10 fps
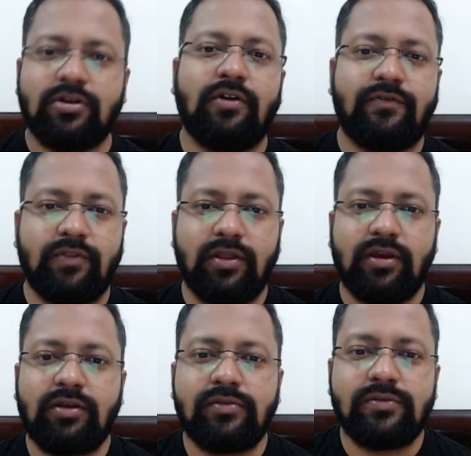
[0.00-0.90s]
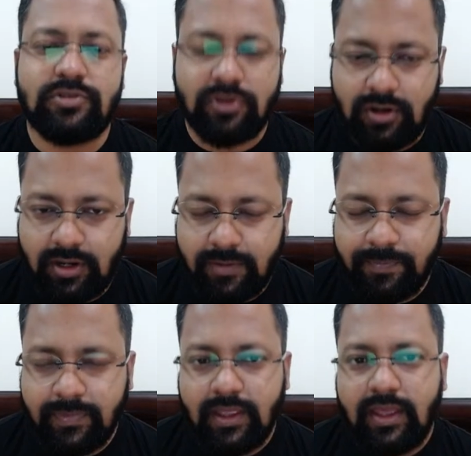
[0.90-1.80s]
of the salt.
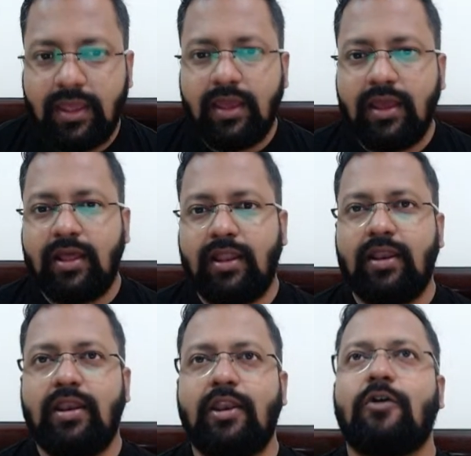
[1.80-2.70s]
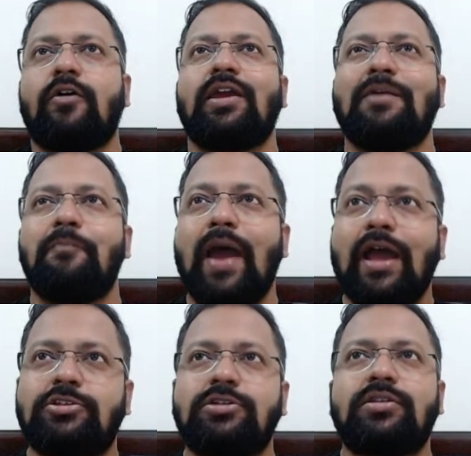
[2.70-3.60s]
Now
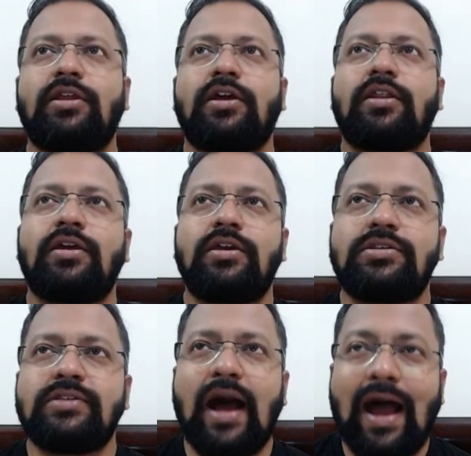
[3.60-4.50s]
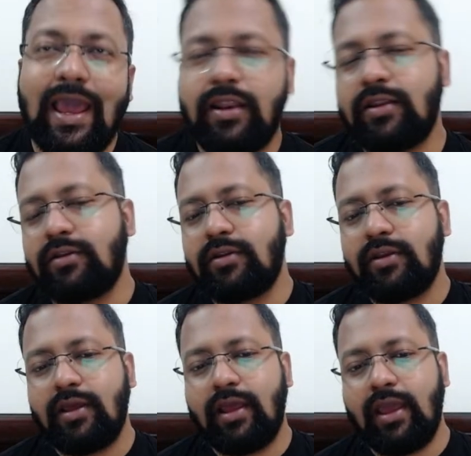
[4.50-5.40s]
imagine there is iron
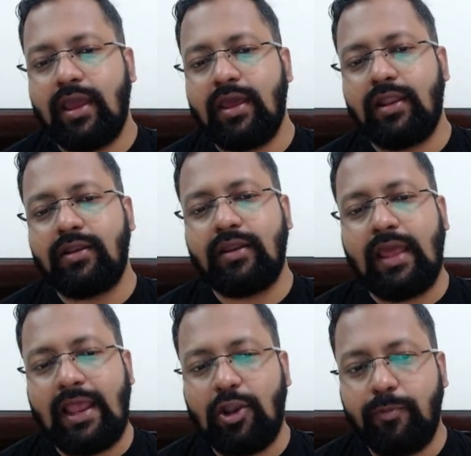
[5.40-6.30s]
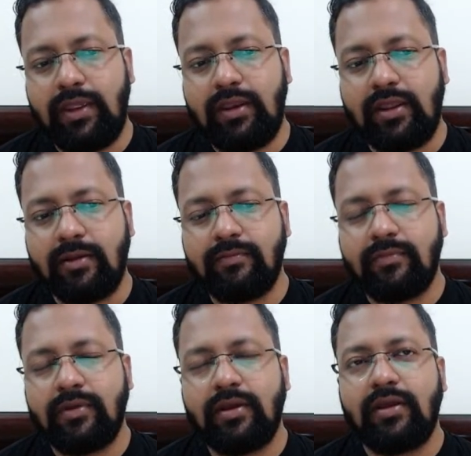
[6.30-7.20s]
and aluminium
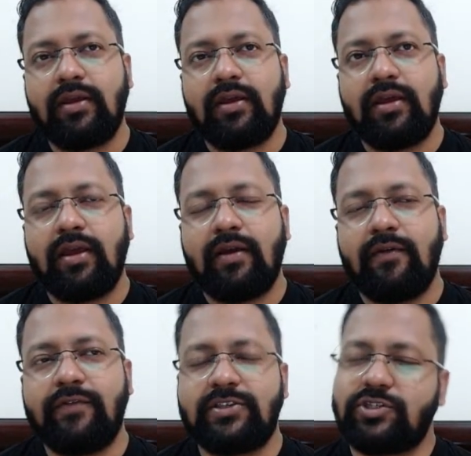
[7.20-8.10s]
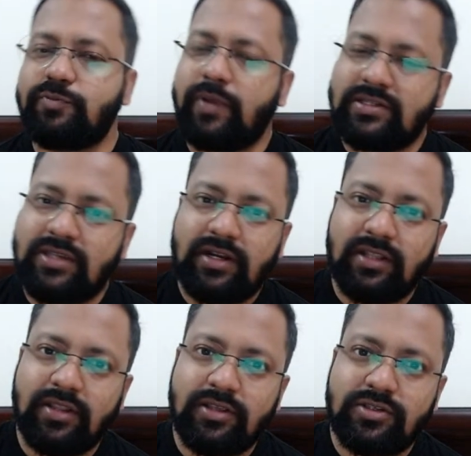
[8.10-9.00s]
which is present in the